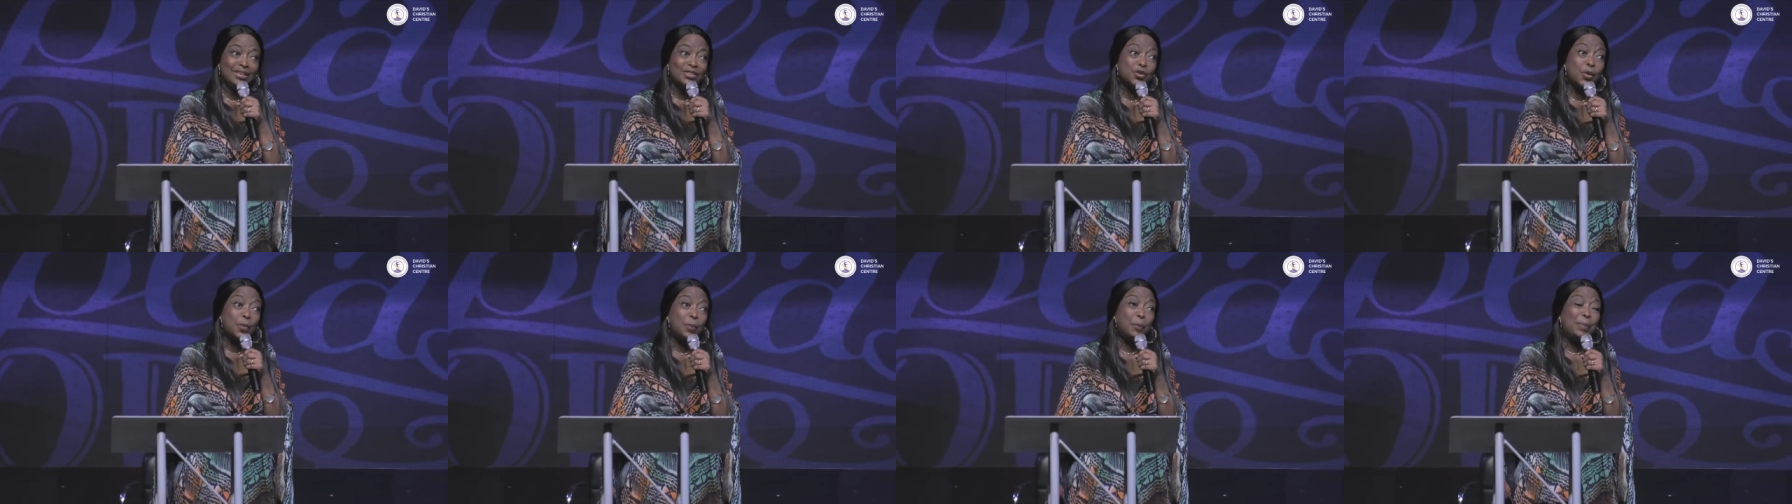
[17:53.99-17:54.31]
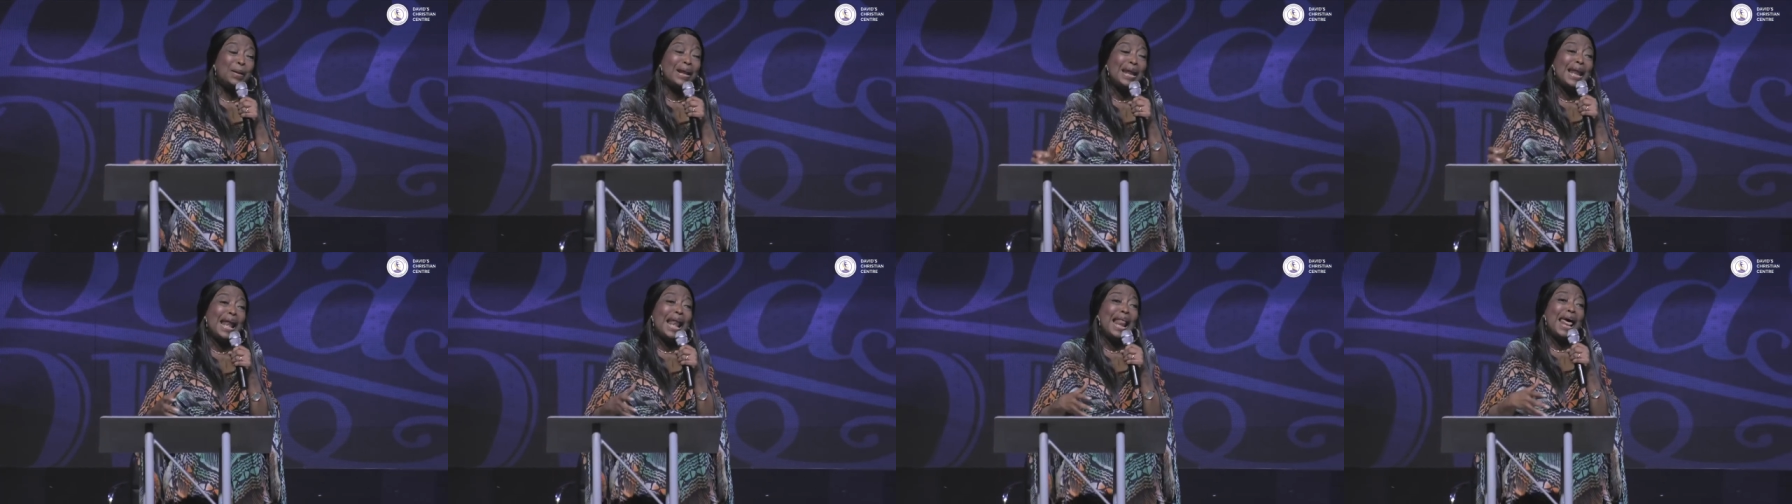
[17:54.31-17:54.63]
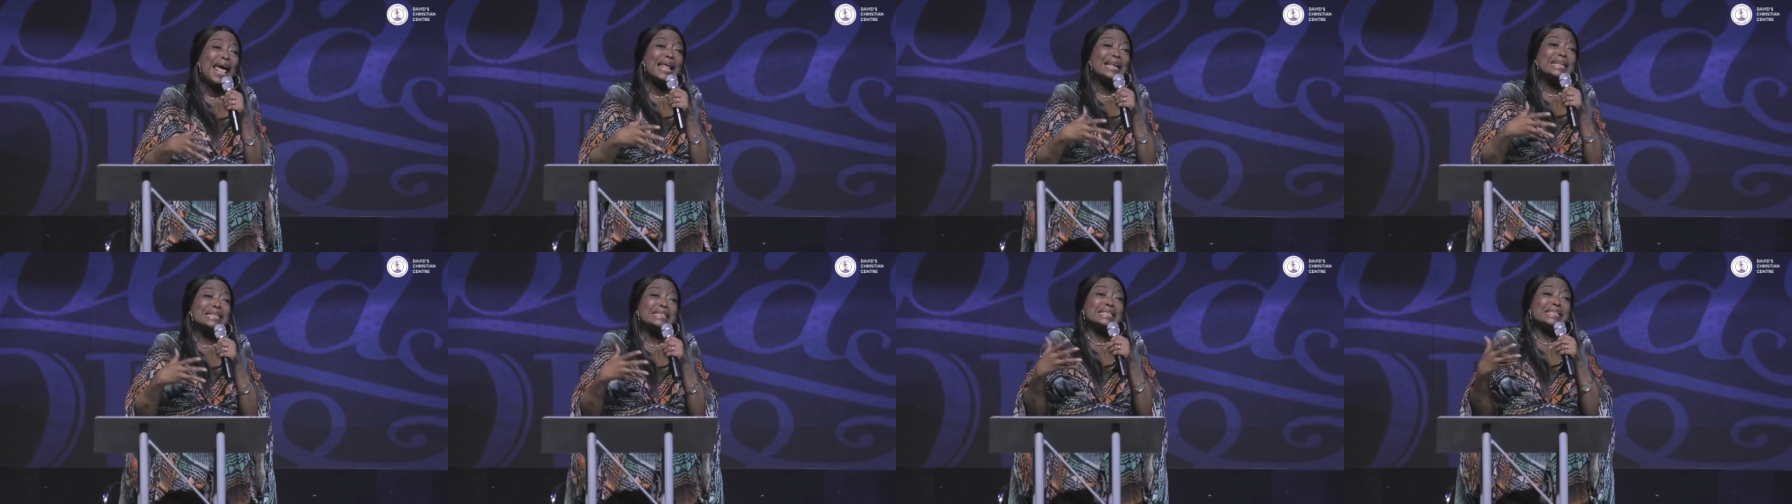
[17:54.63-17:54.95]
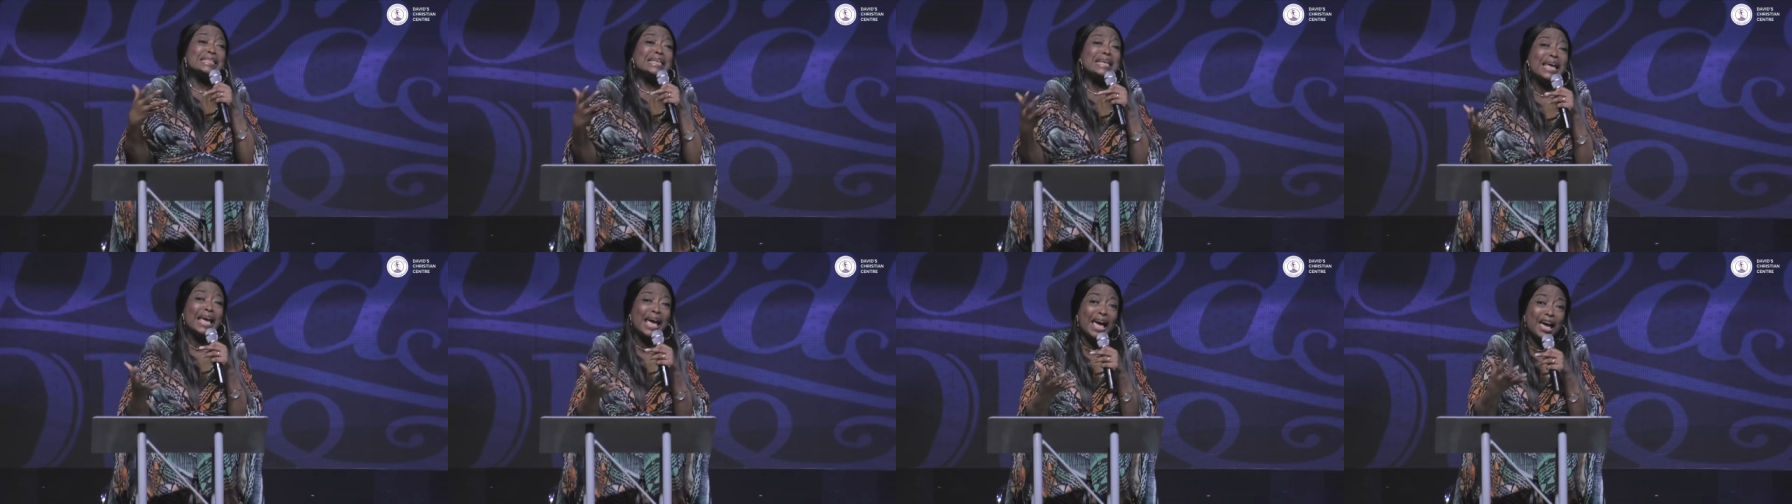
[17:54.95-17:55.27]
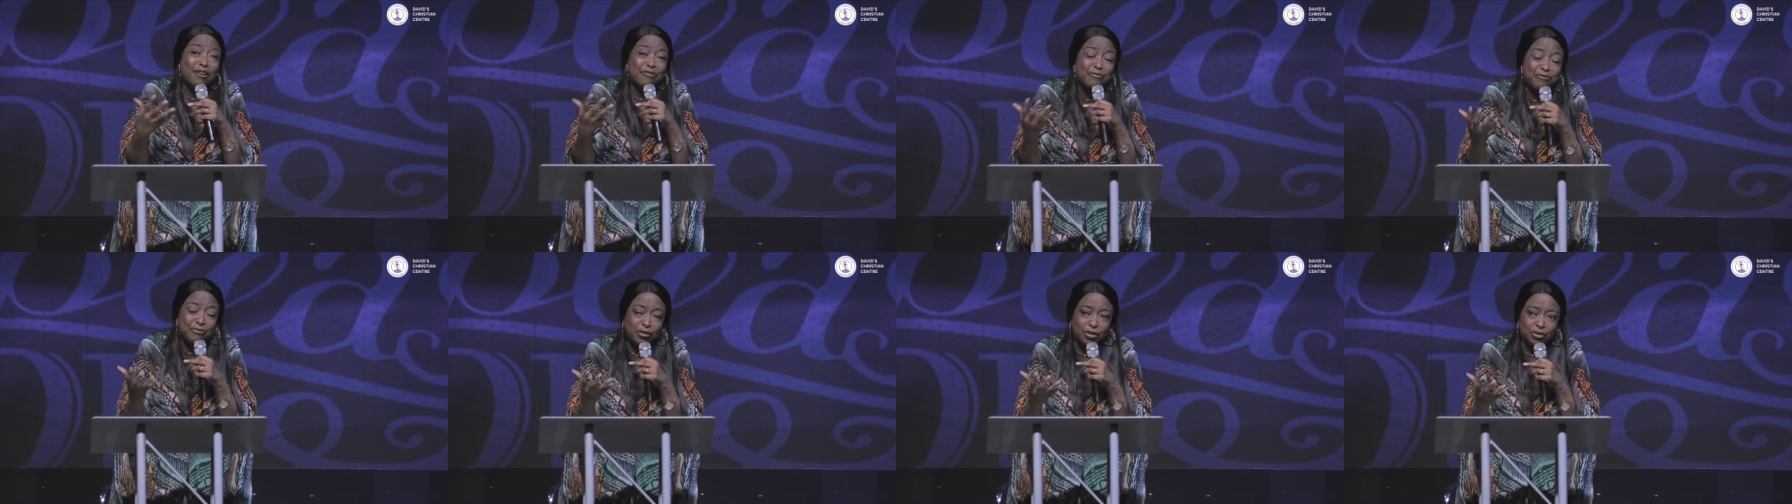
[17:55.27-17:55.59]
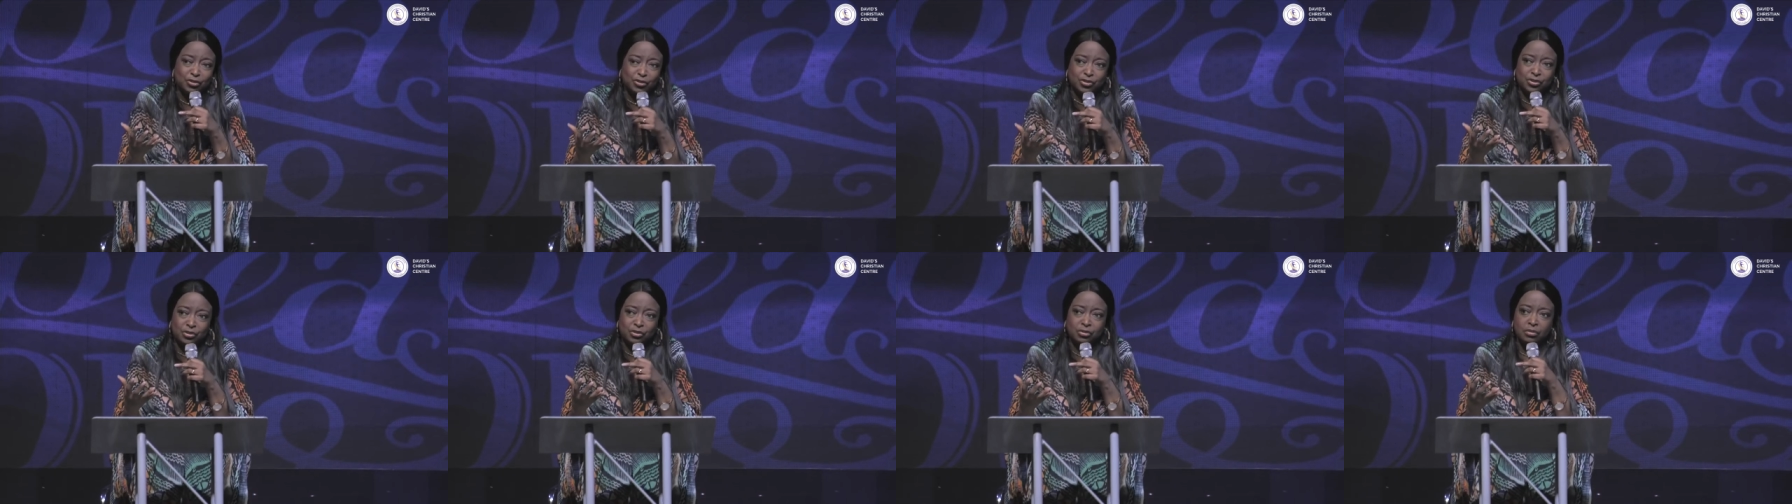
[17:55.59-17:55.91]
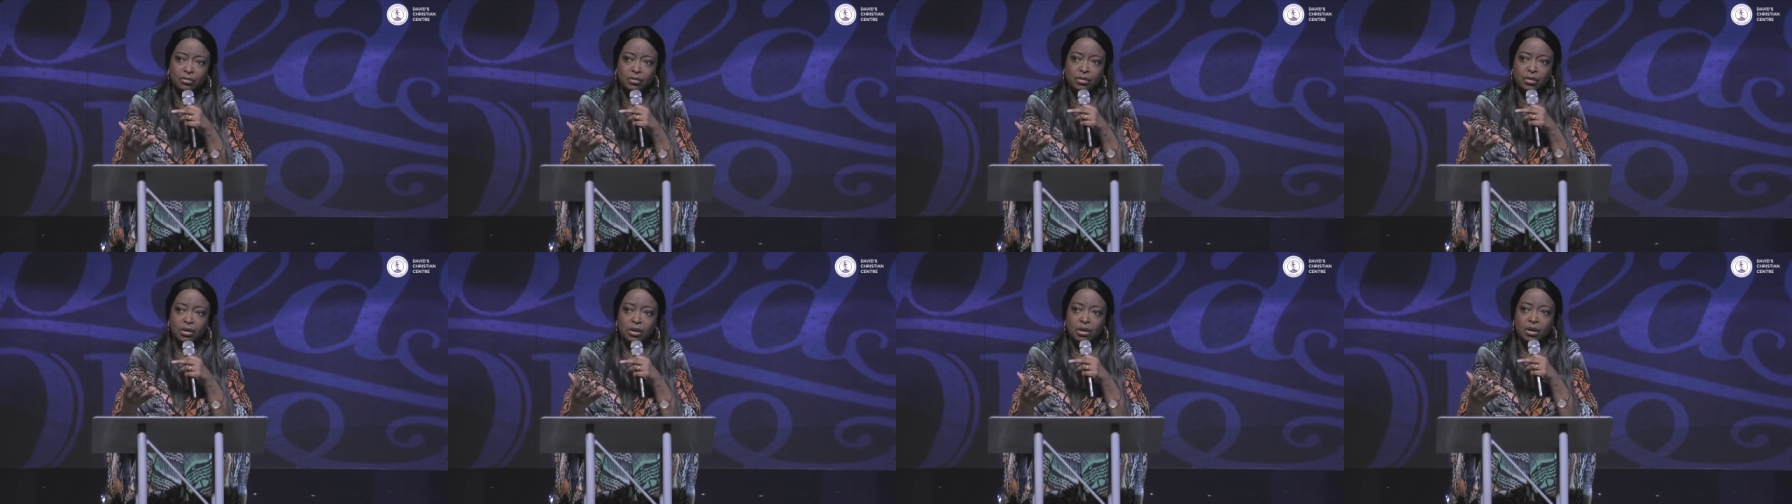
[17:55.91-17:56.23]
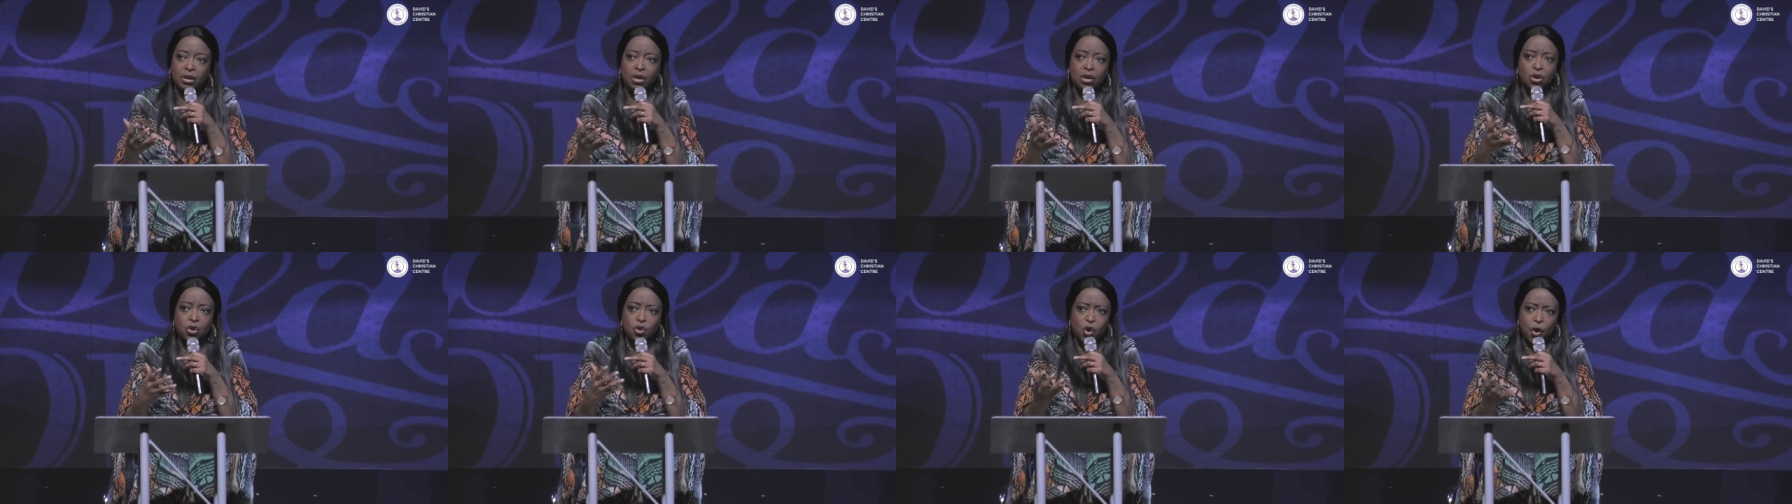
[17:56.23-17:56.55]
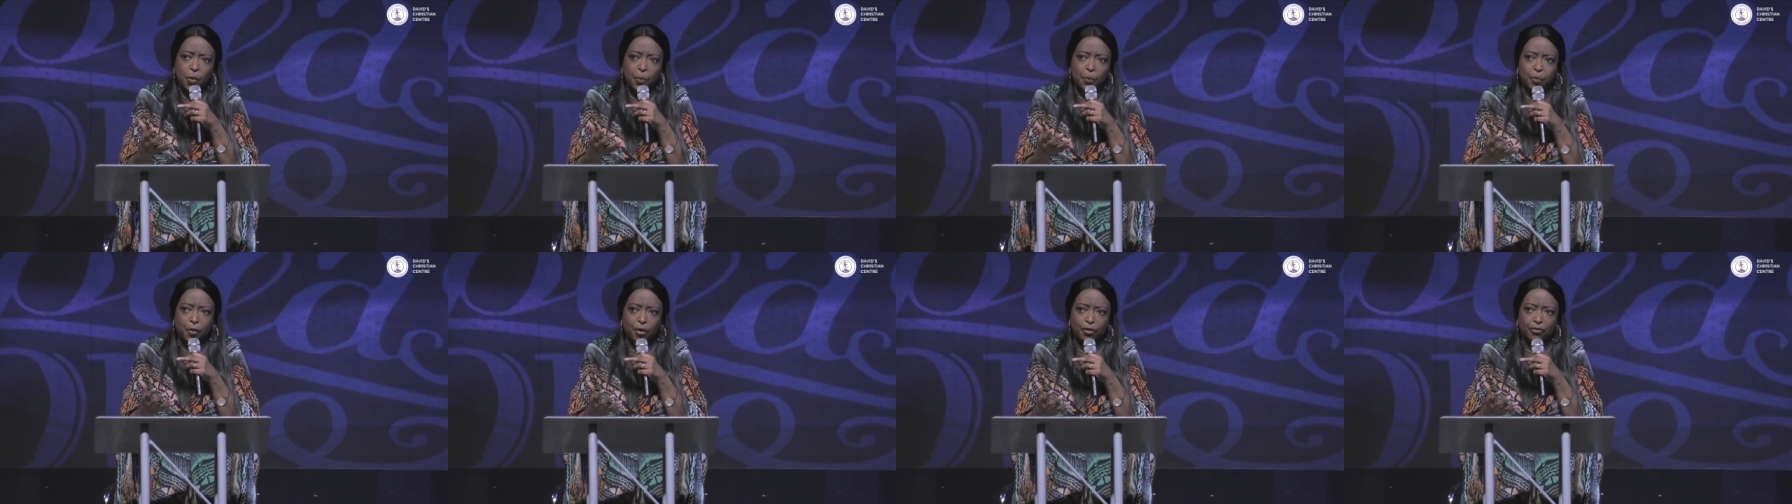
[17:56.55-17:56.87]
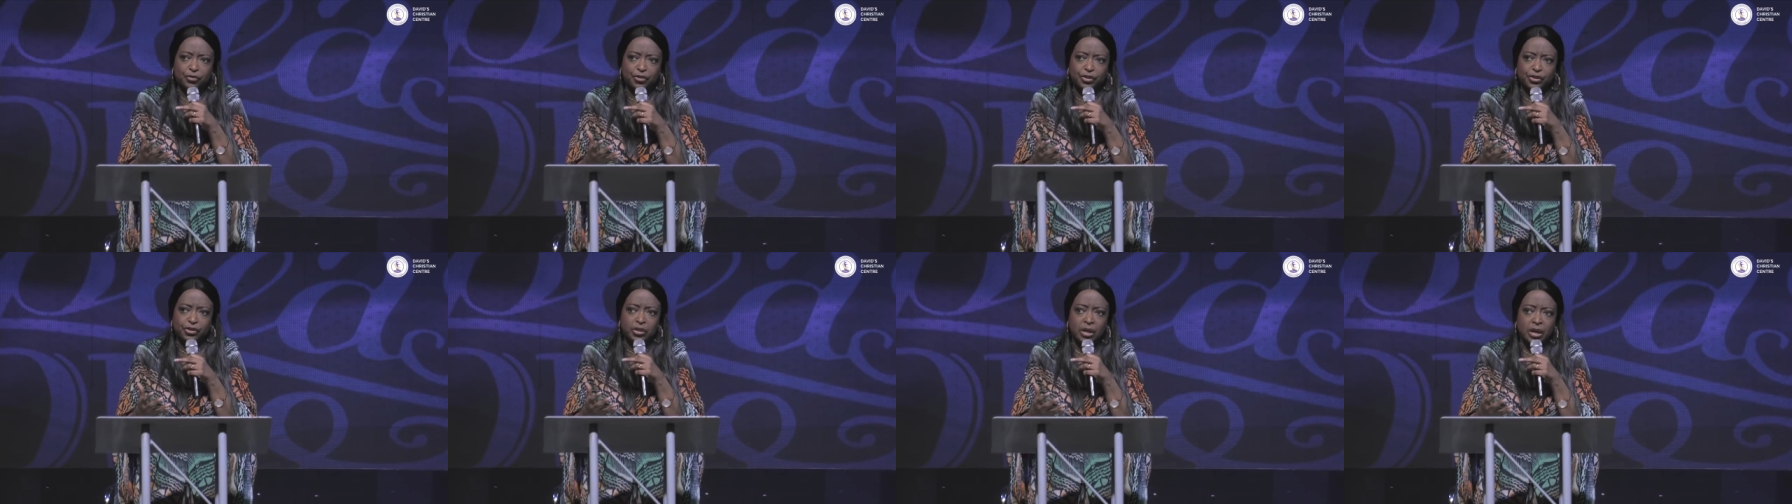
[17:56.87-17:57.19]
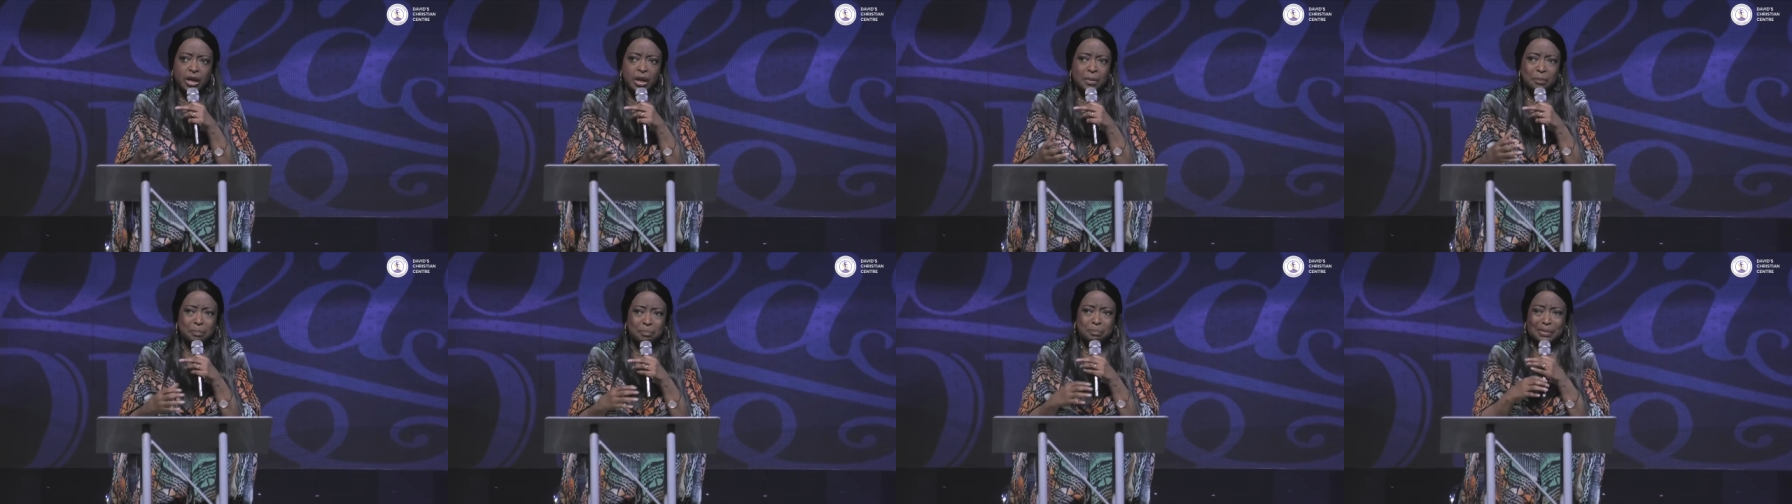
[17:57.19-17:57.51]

so plenty effort, no profit.